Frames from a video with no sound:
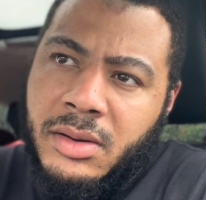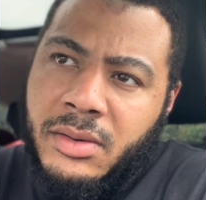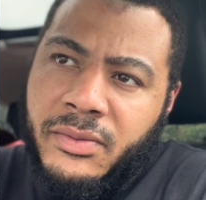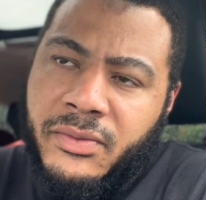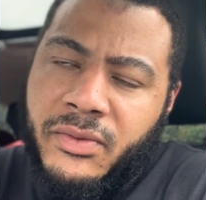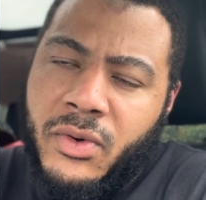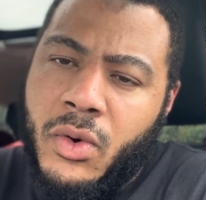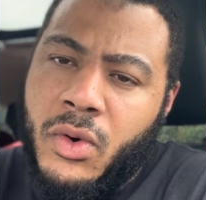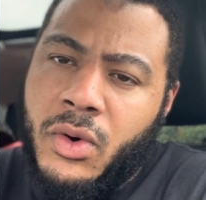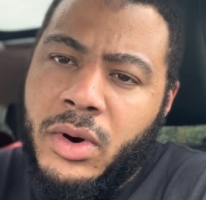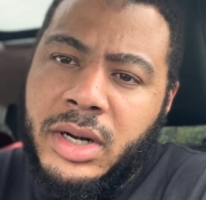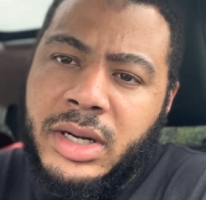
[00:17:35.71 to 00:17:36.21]

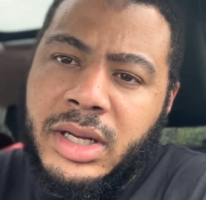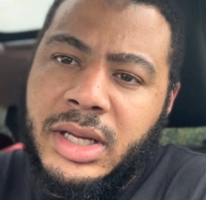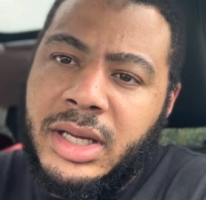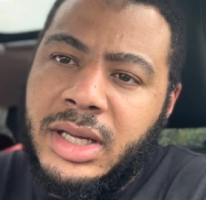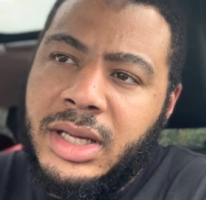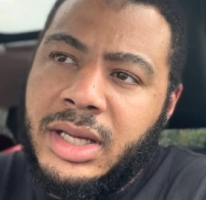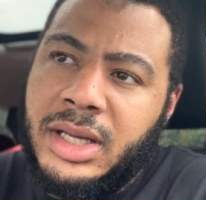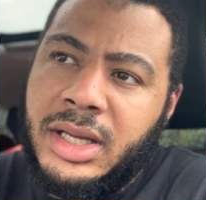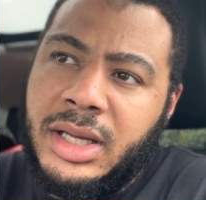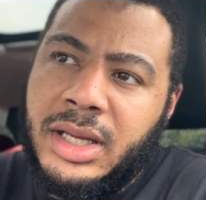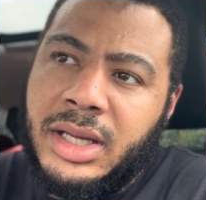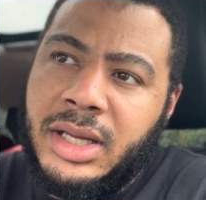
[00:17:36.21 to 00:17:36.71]

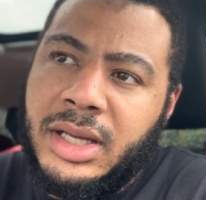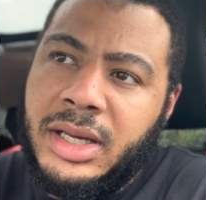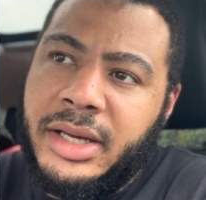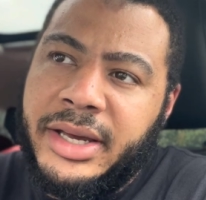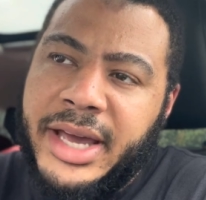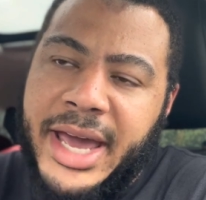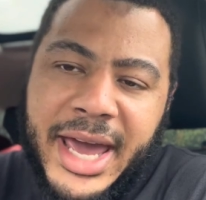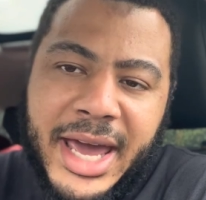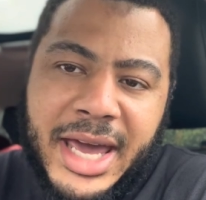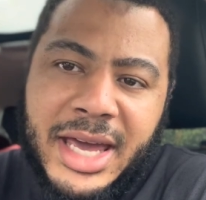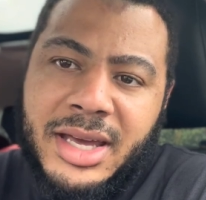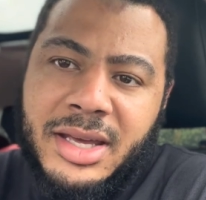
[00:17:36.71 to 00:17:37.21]

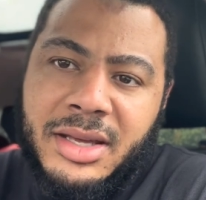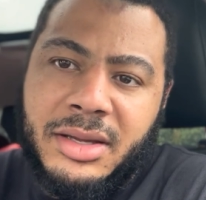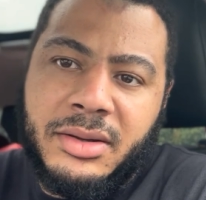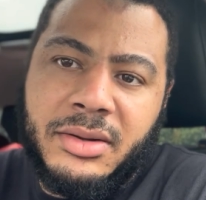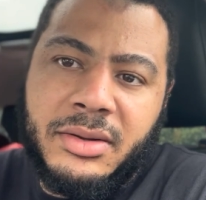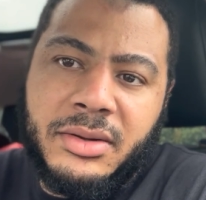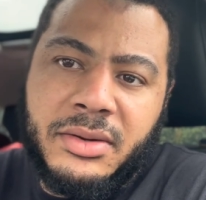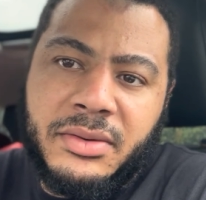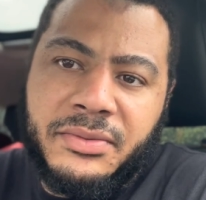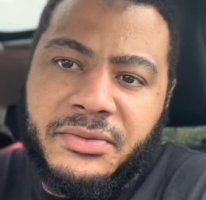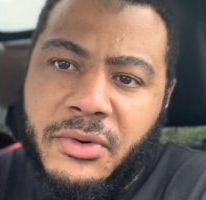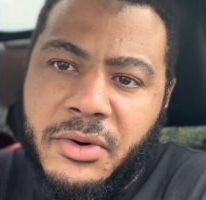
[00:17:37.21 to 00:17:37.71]
forty-eight,
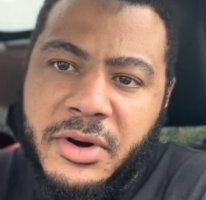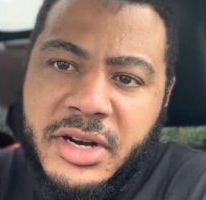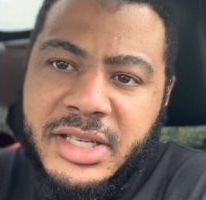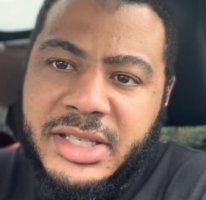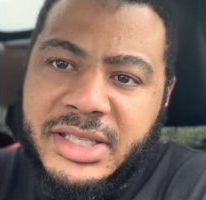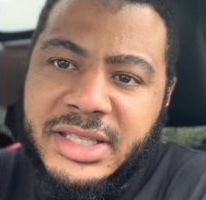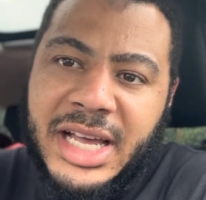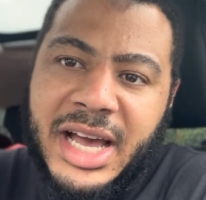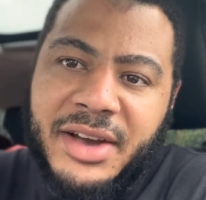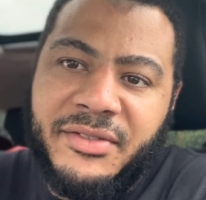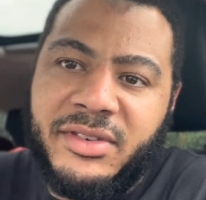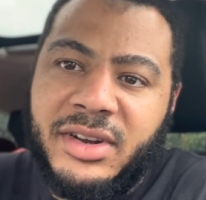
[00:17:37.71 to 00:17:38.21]

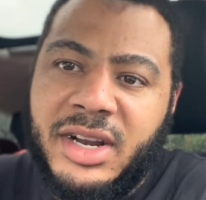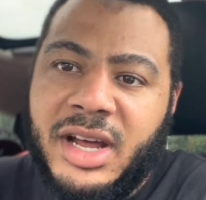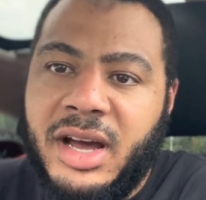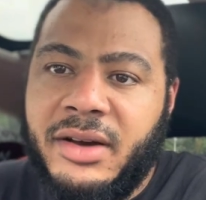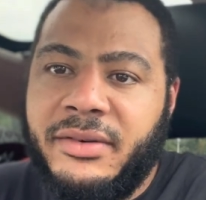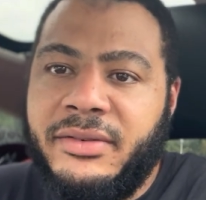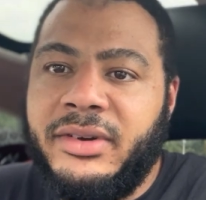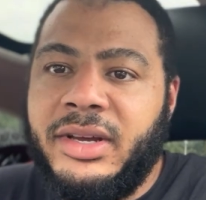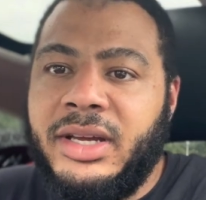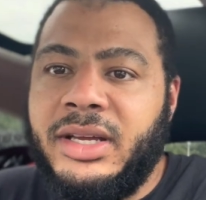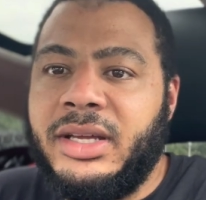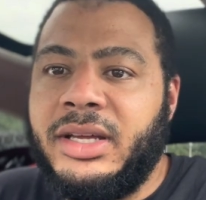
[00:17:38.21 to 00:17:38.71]
forty-seven
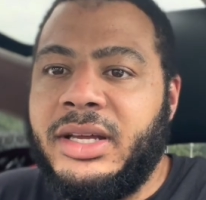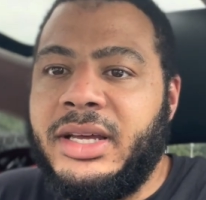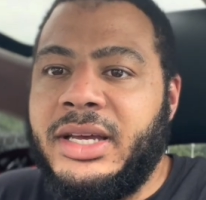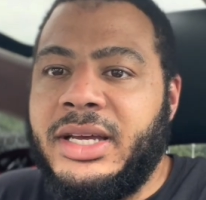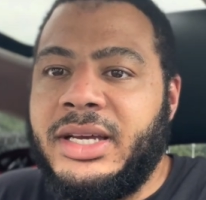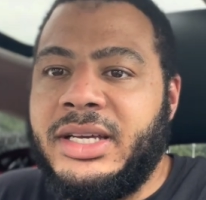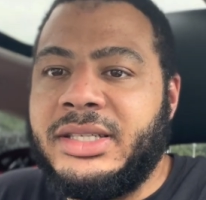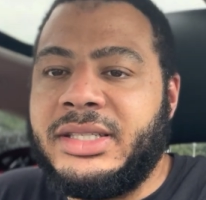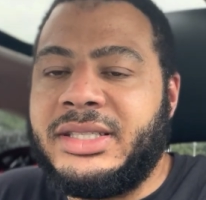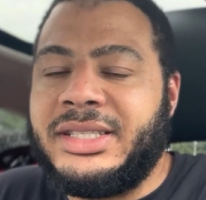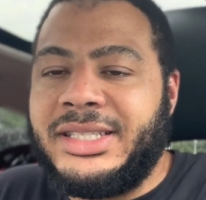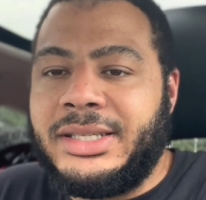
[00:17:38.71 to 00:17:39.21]
of it
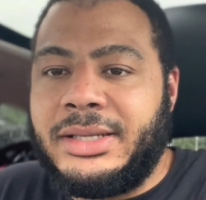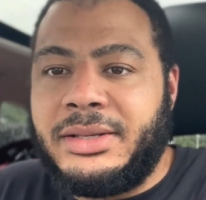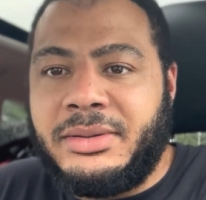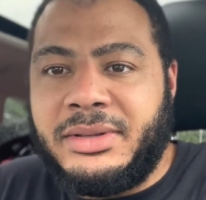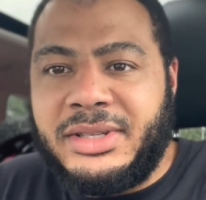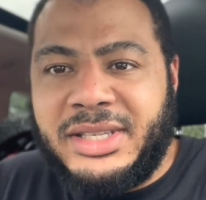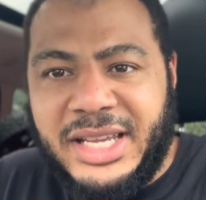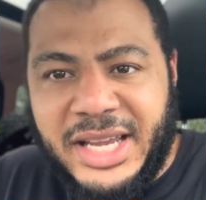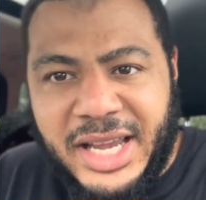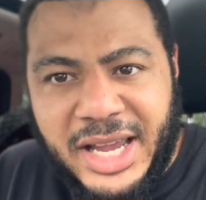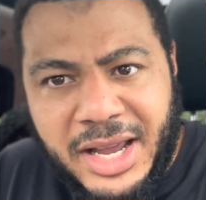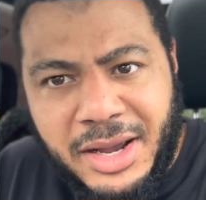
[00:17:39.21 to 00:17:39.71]
is
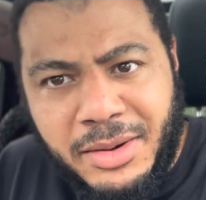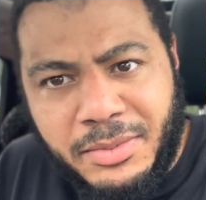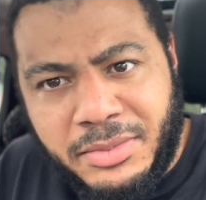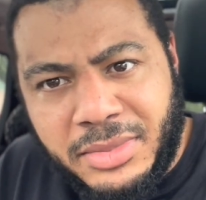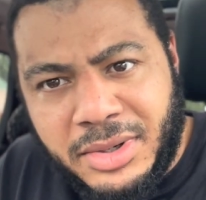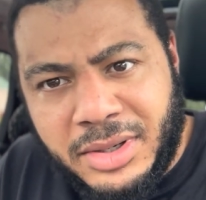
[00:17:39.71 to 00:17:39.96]
tip.